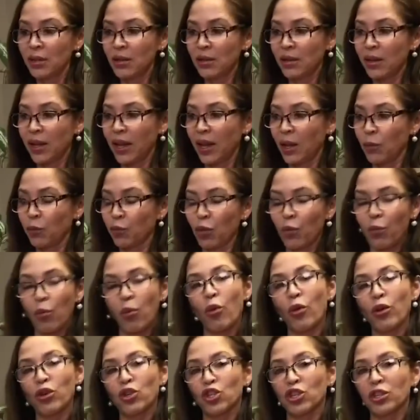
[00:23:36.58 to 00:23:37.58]
and
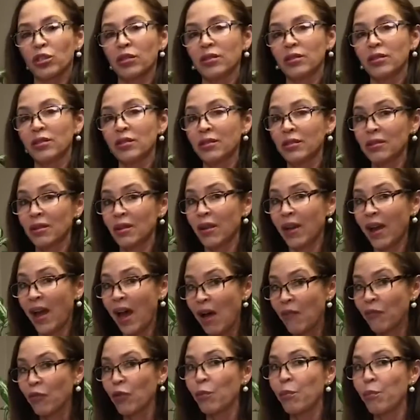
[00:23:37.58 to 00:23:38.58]
proportions
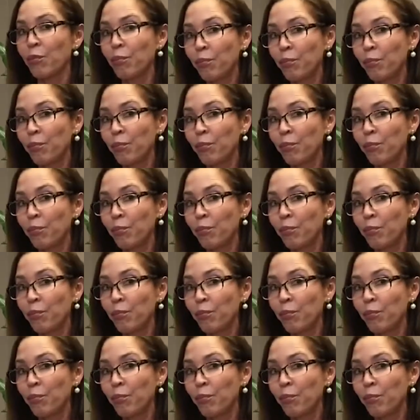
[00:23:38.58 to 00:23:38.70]
have a